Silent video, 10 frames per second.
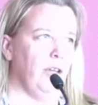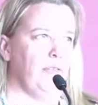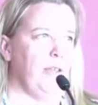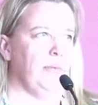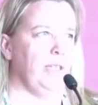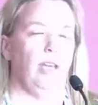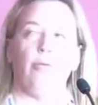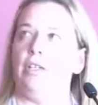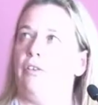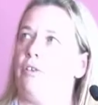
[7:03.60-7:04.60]
of something that
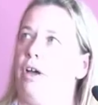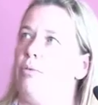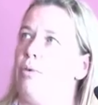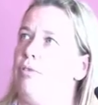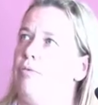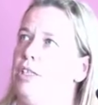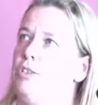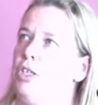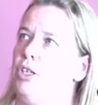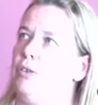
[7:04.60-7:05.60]
we designed with
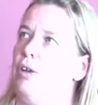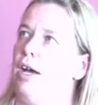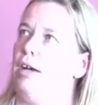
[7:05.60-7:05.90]
Vitro.